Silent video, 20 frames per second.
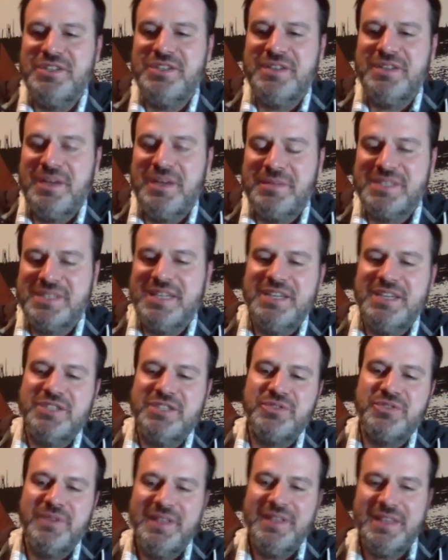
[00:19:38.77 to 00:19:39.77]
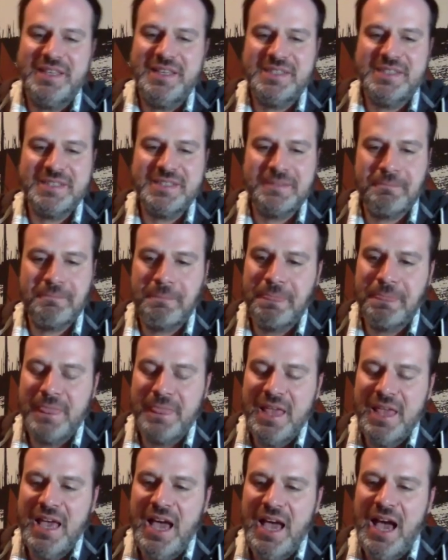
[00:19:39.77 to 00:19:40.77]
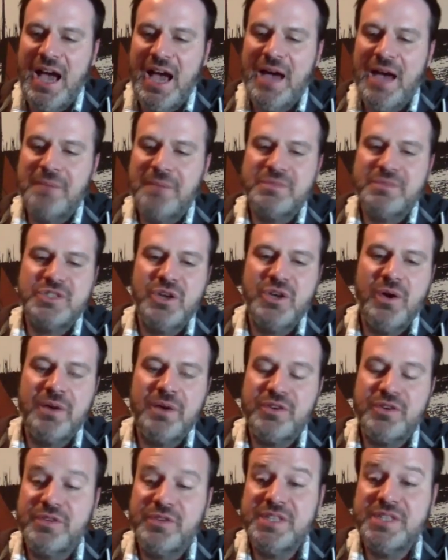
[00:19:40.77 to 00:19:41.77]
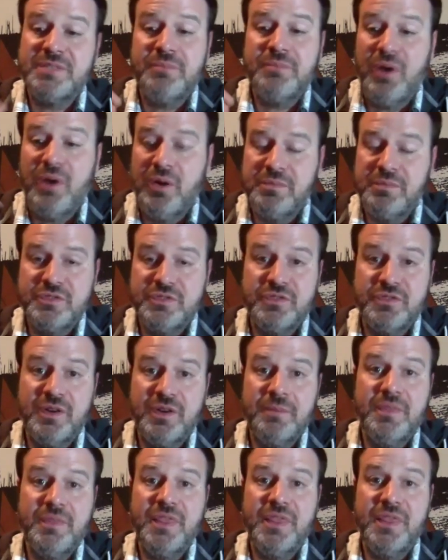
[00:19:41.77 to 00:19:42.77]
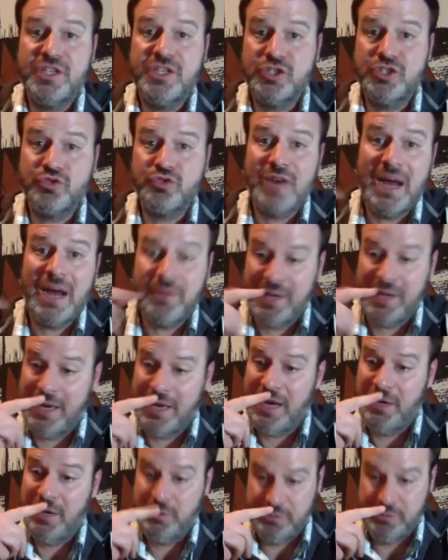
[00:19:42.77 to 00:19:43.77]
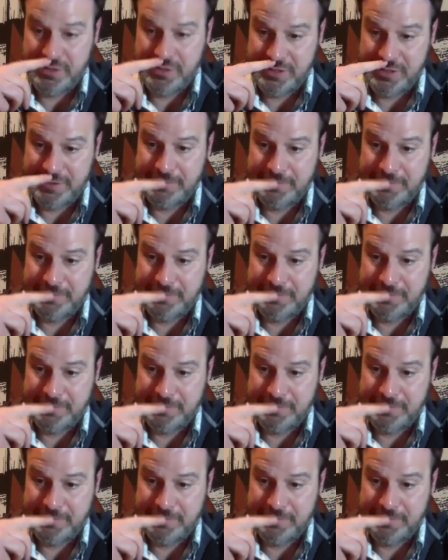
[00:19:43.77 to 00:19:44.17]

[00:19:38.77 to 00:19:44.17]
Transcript: I'm excited to read this. Um, so I'm going to read some poems from The Drowning House.